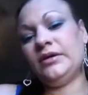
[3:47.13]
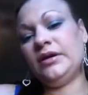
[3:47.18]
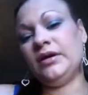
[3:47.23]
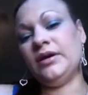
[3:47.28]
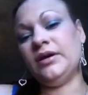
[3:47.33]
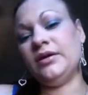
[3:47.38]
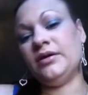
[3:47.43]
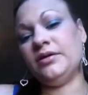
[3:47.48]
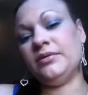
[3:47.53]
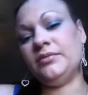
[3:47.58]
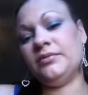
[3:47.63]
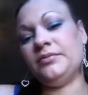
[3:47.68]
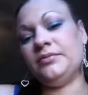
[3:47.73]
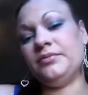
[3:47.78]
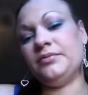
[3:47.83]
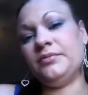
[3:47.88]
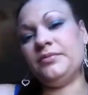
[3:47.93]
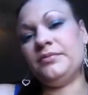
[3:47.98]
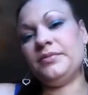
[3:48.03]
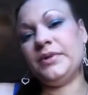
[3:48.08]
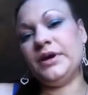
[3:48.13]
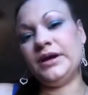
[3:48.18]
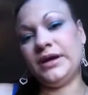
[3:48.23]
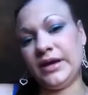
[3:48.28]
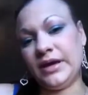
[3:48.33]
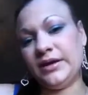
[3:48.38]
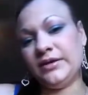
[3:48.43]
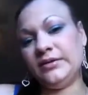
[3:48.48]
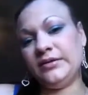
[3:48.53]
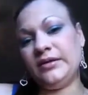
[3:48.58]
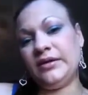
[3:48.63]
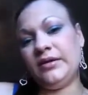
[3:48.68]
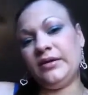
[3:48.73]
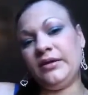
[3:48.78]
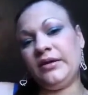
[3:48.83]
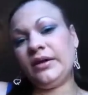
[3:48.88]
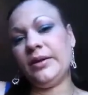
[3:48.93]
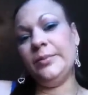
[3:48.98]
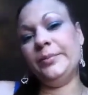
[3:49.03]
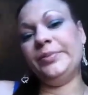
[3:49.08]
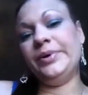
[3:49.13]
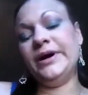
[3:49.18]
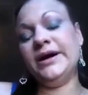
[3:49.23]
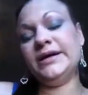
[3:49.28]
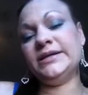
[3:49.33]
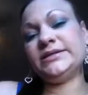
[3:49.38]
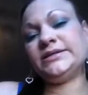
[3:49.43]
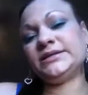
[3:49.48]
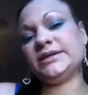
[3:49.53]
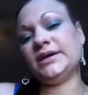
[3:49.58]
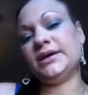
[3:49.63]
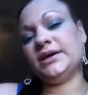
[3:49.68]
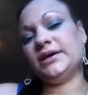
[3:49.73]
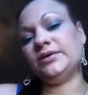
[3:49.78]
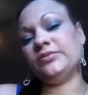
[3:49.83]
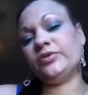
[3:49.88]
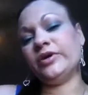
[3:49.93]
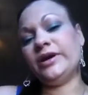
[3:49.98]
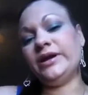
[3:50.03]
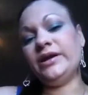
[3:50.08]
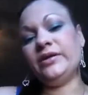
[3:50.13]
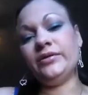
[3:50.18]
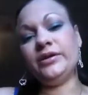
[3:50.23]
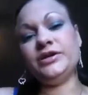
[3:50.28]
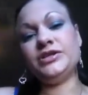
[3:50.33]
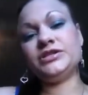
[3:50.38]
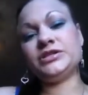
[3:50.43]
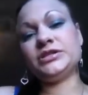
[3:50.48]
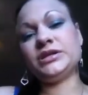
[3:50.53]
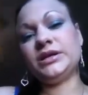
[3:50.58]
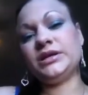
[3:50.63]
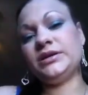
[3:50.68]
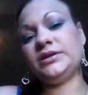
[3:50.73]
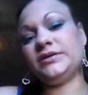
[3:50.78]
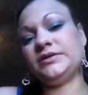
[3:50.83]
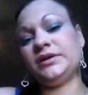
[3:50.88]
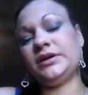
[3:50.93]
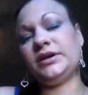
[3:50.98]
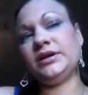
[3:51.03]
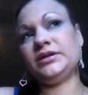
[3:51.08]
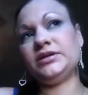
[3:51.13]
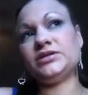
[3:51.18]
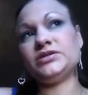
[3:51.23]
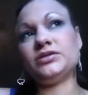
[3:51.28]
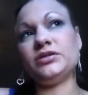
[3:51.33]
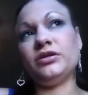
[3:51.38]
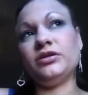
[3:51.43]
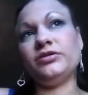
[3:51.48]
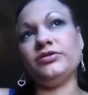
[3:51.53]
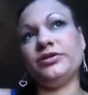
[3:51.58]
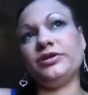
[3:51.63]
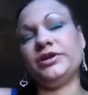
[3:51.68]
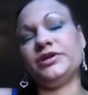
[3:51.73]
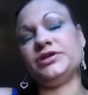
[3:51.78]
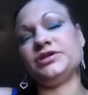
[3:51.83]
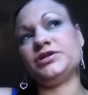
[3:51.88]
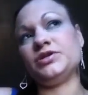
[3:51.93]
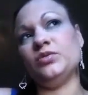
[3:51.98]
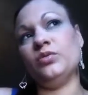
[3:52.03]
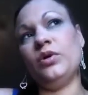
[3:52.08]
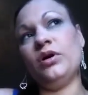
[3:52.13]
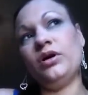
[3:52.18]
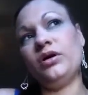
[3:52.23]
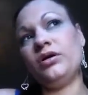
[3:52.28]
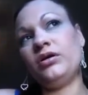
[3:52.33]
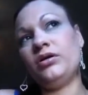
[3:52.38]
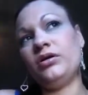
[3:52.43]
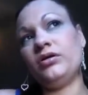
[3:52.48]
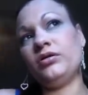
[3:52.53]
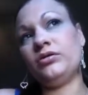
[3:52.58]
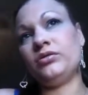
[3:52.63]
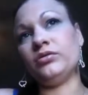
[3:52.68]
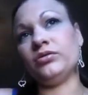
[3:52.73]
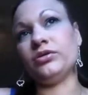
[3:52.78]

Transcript: again. But right now I just kind of kick the soccer against the wall,